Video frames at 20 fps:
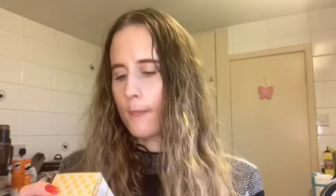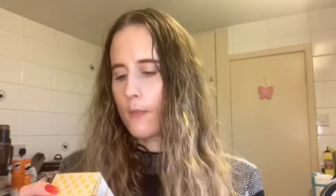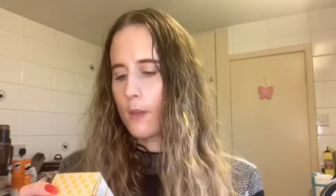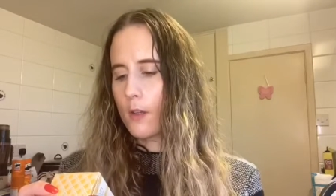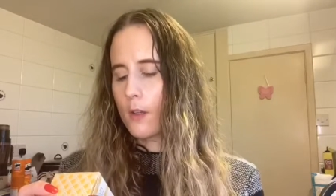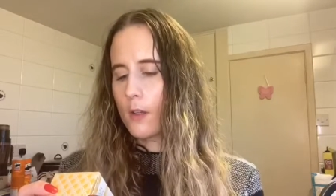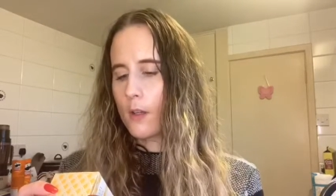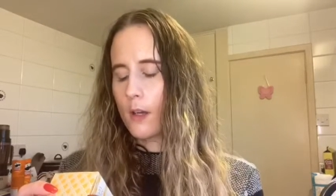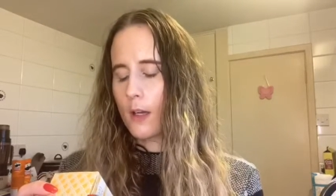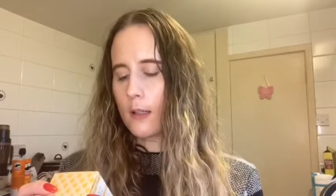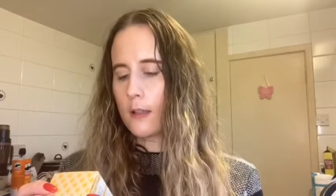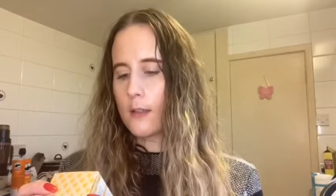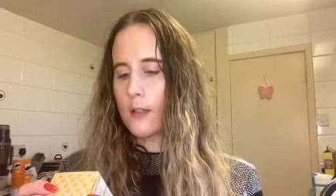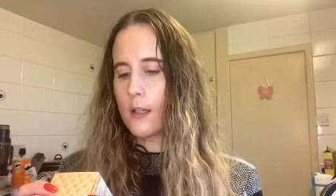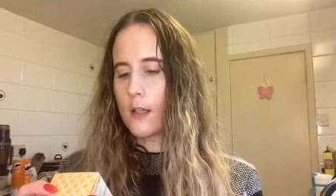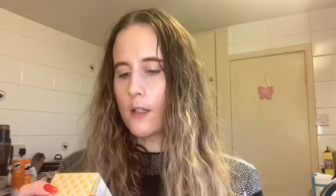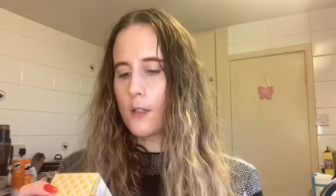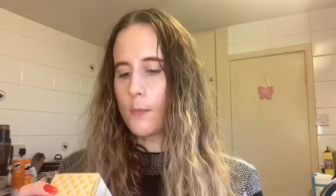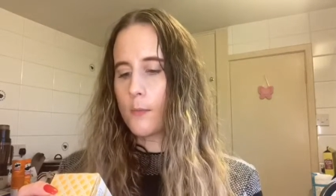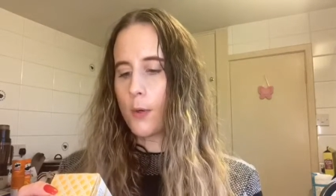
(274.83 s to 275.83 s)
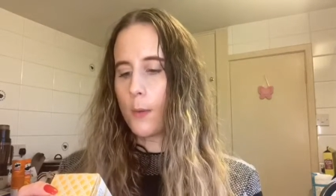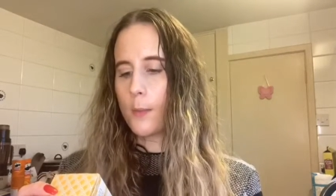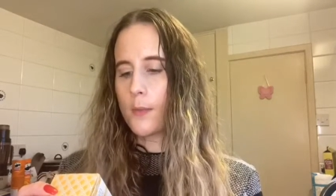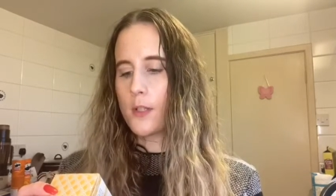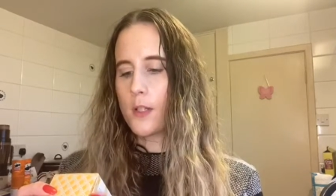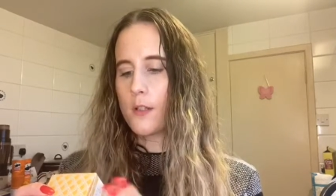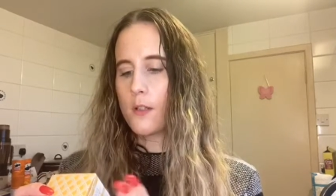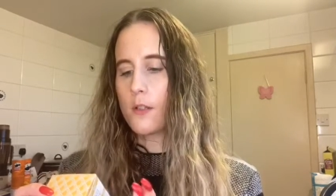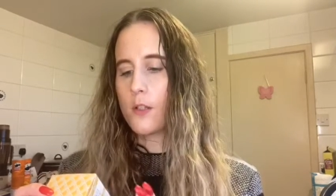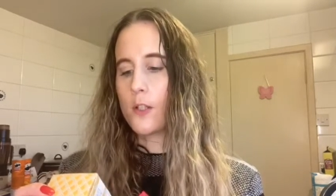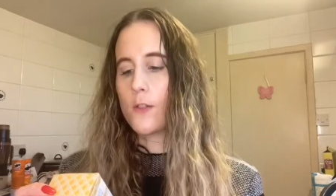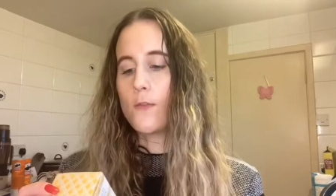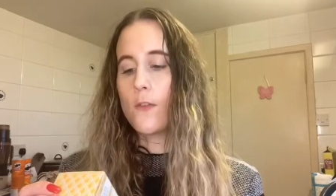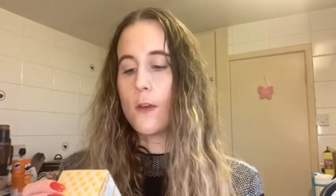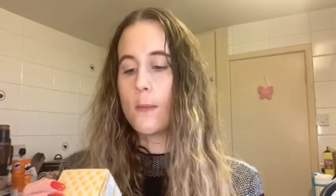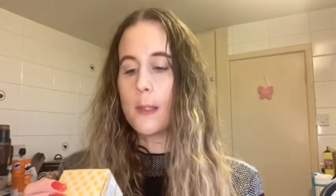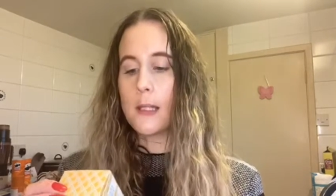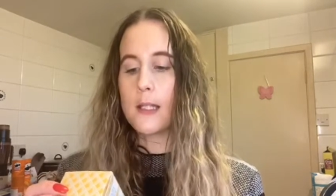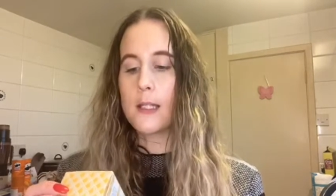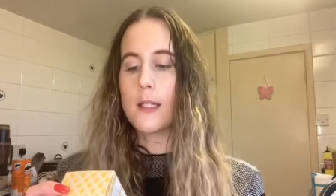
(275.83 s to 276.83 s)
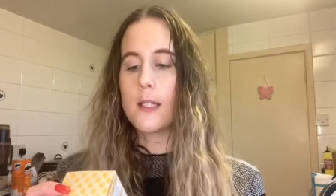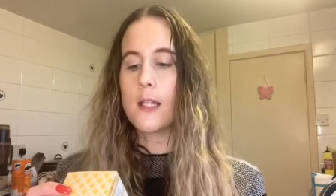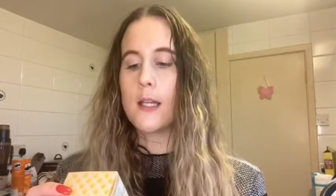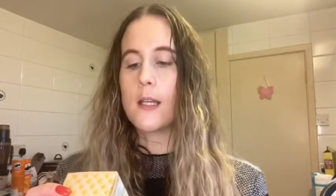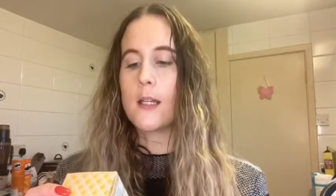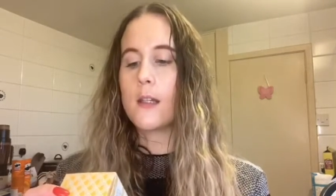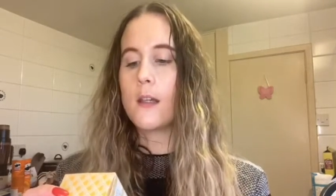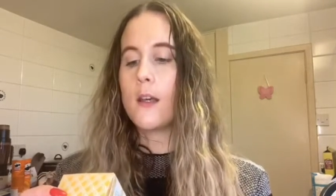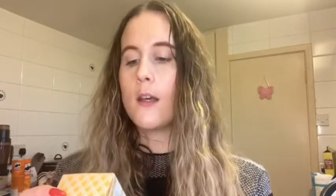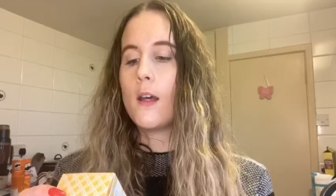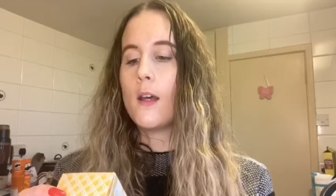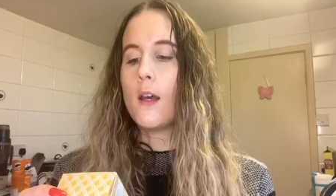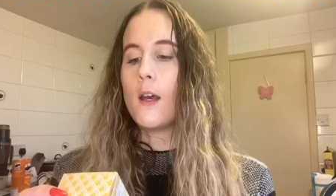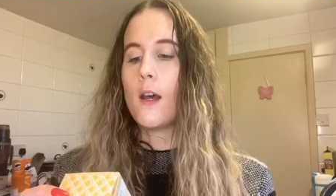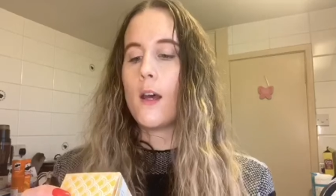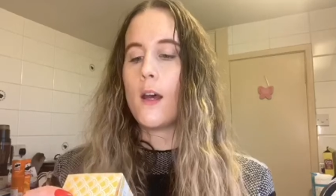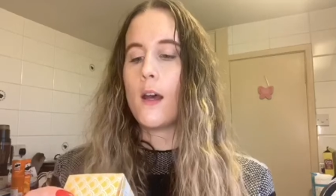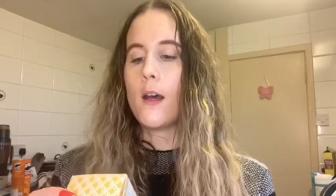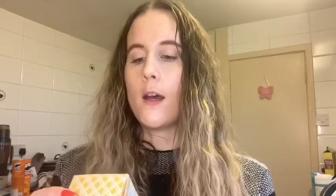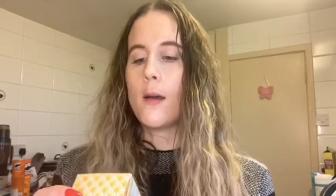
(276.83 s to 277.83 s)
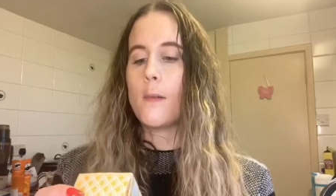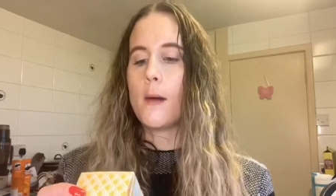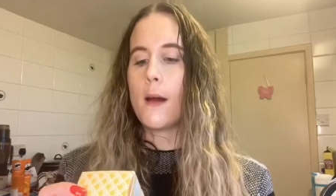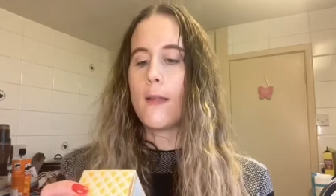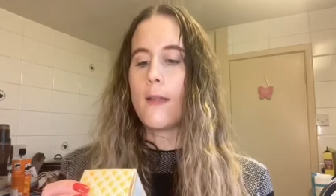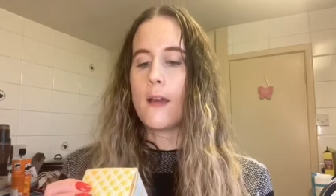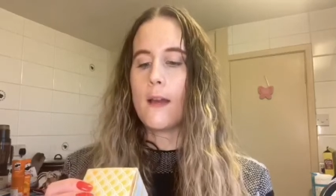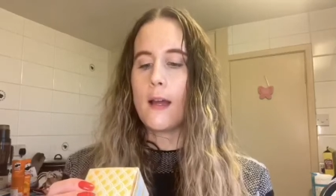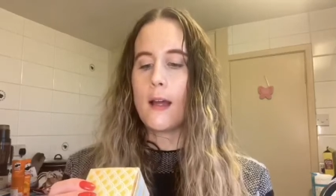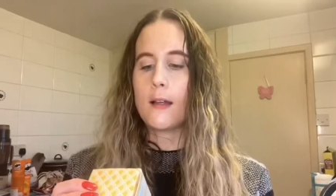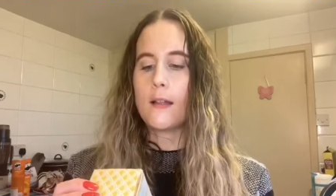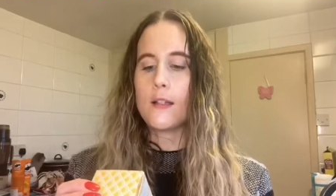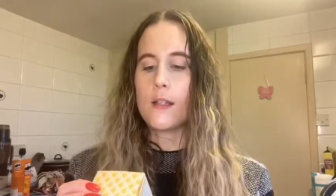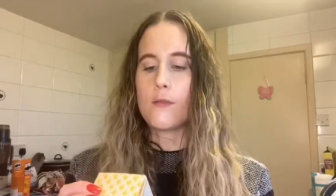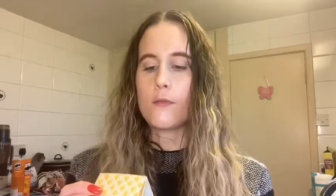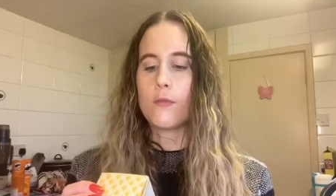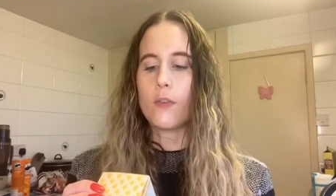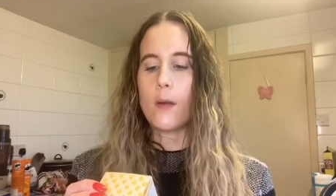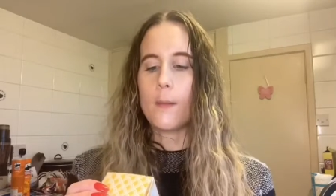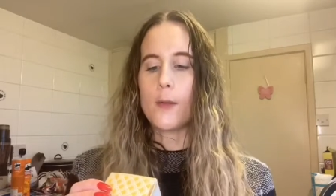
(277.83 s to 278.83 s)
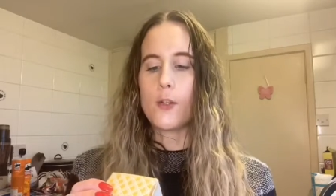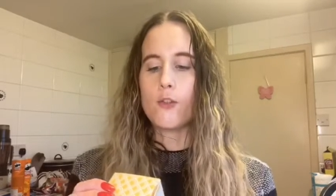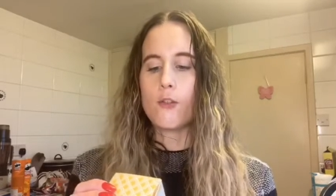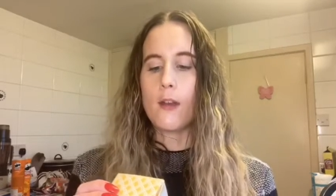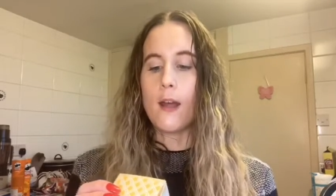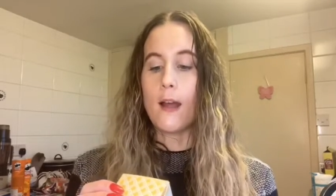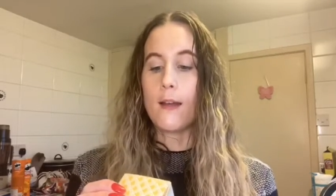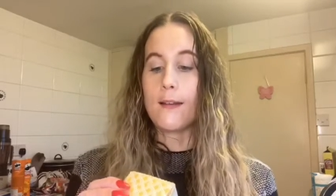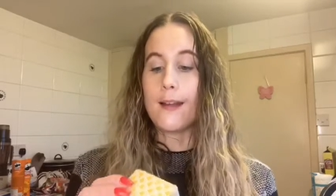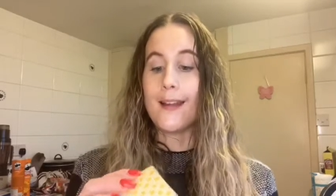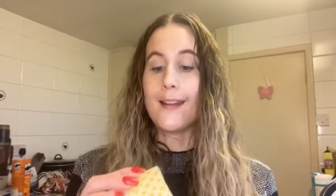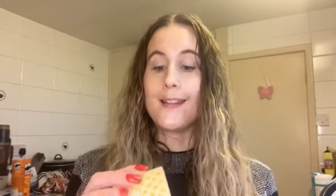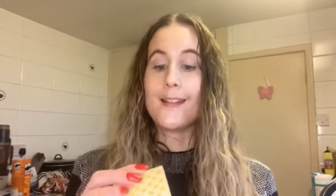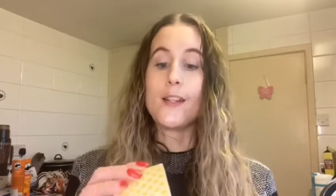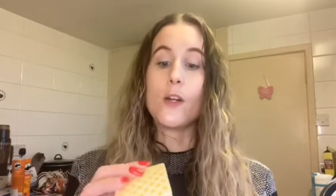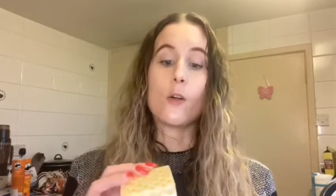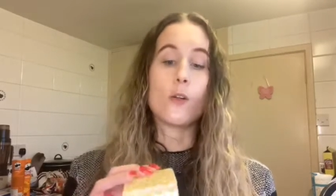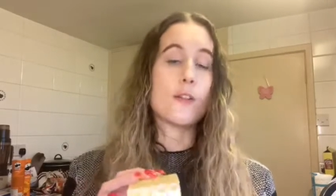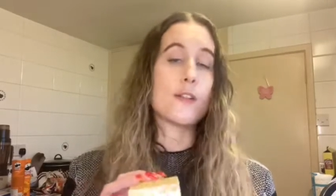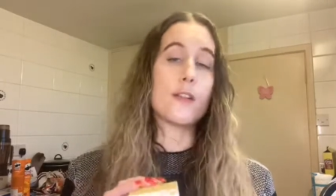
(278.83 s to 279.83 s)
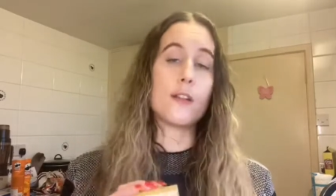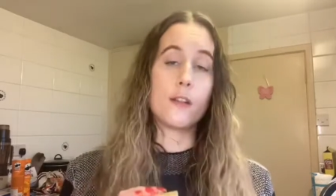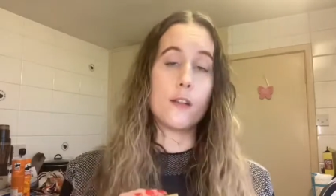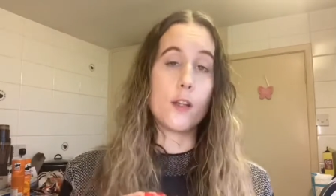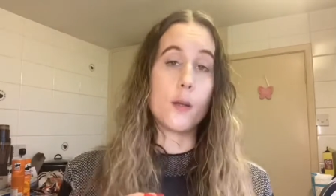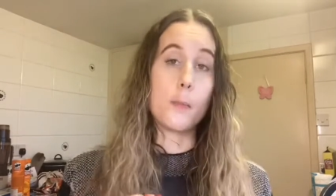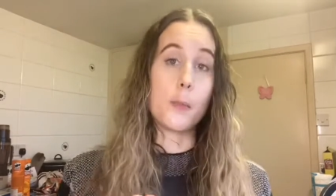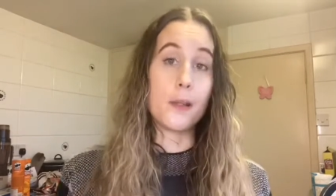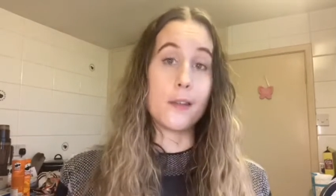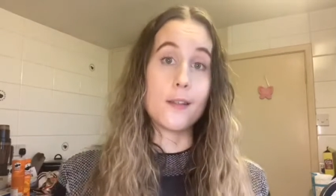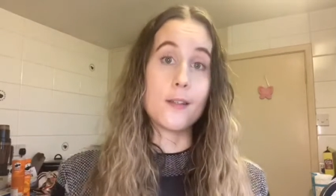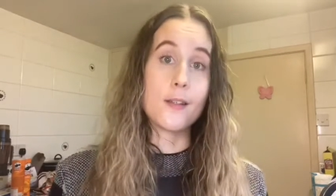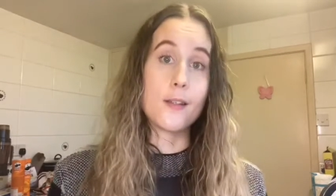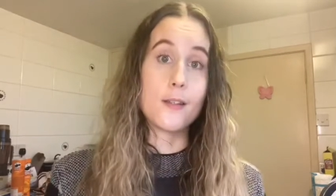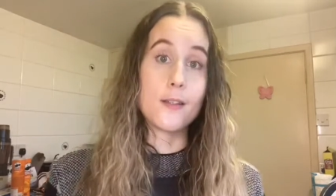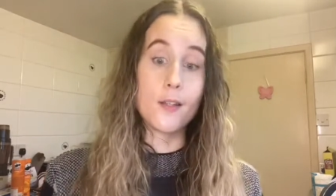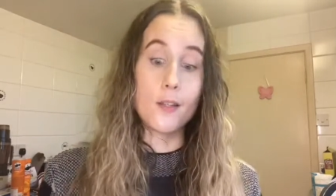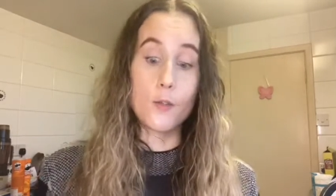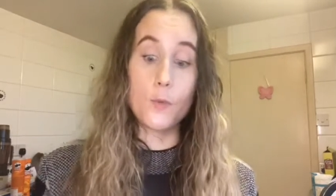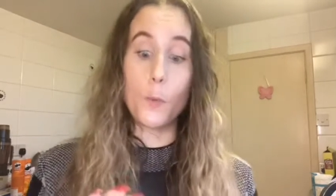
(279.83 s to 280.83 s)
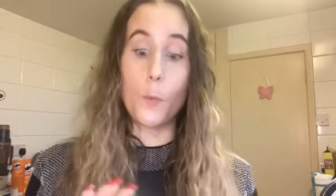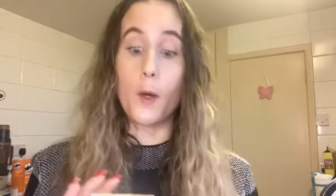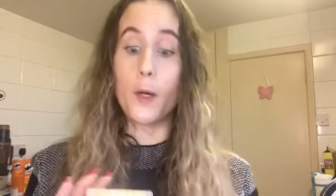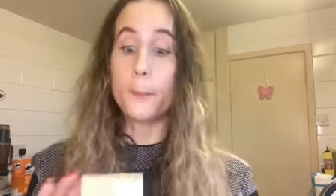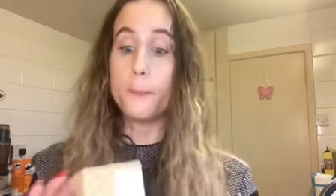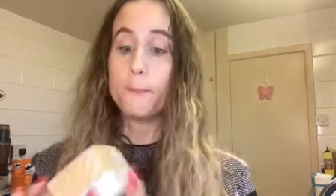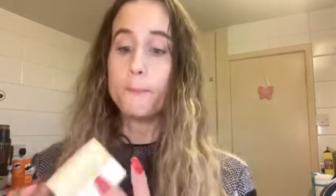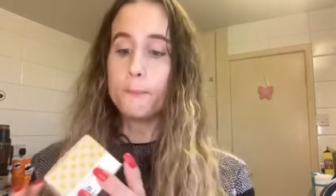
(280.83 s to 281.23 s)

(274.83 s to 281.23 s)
anti-aging properties such as vitamin C, and then anti-inflammatory and antioxidant abilities as well.